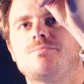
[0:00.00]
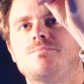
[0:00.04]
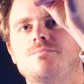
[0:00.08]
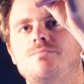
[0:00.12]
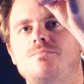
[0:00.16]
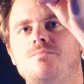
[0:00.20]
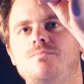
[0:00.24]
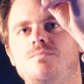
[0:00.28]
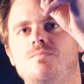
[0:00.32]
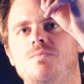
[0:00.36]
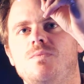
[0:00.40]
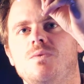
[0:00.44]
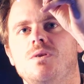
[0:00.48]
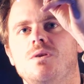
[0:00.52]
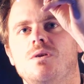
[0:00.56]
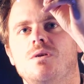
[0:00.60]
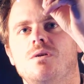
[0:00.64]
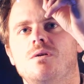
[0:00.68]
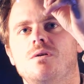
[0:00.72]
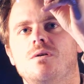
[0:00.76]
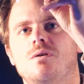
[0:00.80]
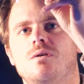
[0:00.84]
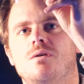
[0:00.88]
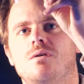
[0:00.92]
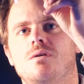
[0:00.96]

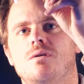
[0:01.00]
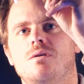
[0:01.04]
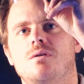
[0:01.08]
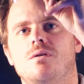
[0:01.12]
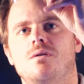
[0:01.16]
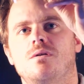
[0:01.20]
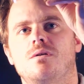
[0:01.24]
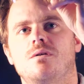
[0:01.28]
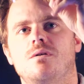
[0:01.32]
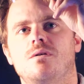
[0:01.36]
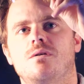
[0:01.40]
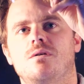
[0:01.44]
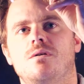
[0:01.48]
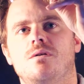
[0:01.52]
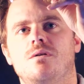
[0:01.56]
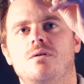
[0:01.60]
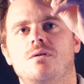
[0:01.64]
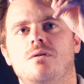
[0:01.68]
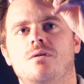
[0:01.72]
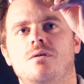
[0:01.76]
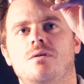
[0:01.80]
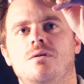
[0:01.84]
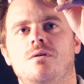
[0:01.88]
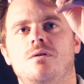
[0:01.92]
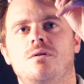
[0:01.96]

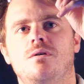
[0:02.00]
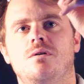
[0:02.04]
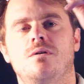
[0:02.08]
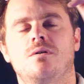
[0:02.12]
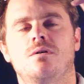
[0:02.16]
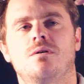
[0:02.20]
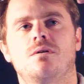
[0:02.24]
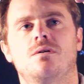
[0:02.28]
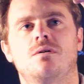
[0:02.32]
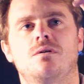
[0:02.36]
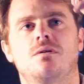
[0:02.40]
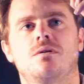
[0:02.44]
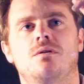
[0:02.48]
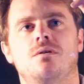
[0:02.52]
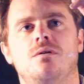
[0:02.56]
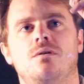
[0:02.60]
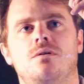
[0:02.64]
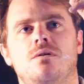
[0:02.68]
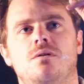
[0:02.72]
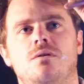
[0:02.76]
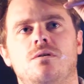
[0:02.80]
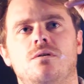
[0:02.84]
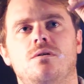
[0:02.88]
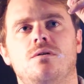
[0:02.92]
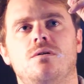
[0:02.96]

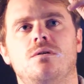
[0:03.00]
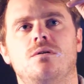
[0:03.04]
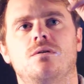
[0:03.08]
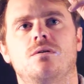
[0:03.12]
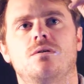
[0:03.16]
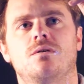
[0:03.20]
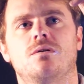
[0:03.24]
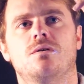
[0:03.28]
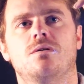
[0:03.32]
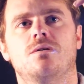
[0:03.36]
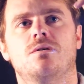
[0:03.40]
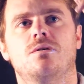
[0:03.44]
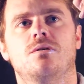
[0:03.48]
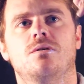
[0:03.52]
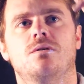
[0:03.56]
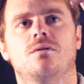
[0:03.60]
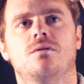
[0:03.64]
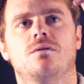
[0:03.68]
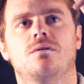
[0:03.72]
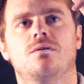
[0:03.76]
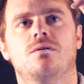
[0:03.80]
(silence)